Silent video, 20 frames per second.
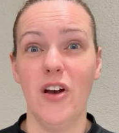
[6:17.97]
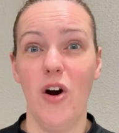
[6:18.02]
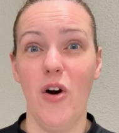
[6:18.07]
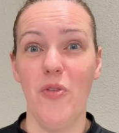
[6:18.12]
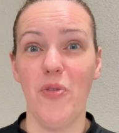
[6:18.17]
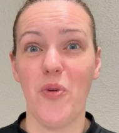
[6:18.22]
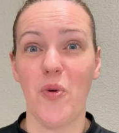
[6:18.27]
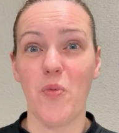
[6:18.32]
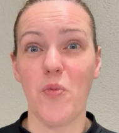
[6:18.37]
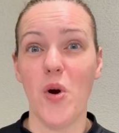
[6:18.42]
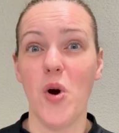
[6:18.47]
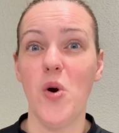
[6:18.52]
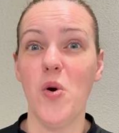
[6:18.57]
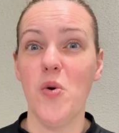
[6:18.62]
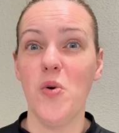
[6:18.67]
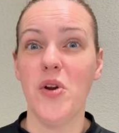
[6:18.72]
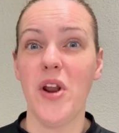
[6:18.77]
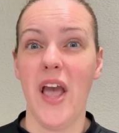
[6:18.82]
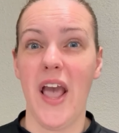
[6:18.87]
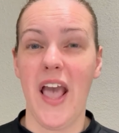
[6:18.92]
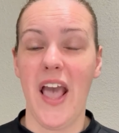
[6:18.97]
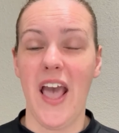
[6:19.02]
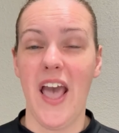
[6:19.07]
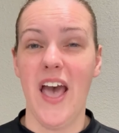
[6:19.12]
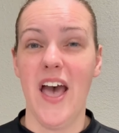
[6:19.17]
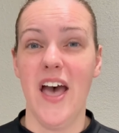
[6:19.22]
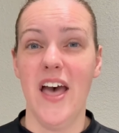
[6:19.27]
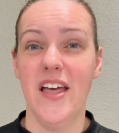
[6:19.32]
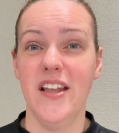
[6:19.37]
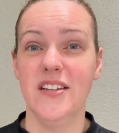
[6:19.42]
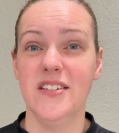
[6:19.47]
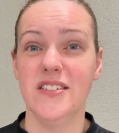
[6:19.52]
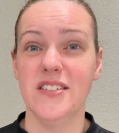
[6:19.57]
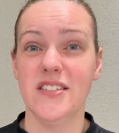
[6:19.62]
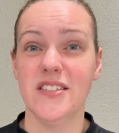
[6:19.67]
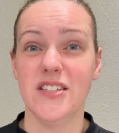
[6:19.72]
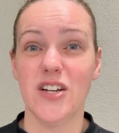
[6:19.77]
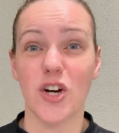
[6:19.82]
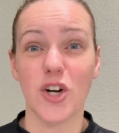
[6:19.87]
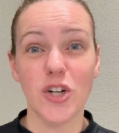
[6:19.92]
the road
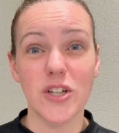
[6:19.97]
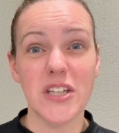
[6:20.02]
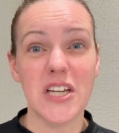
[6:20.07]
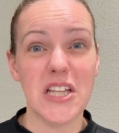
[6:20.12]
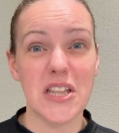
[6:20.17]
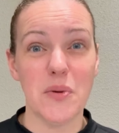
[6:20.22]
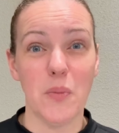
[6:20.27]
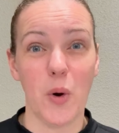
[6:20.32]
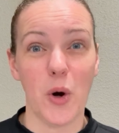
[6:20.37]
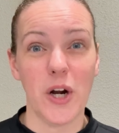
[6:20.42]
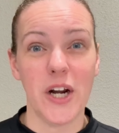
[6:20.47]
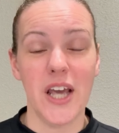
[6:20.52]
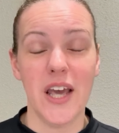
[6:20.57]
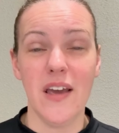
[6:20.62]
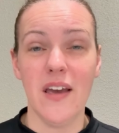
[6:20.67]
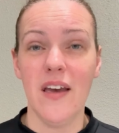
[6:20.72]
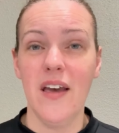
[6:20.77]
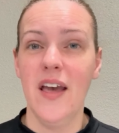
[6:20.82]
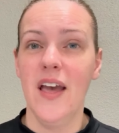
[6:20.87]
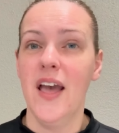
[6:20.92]
and early in the morning.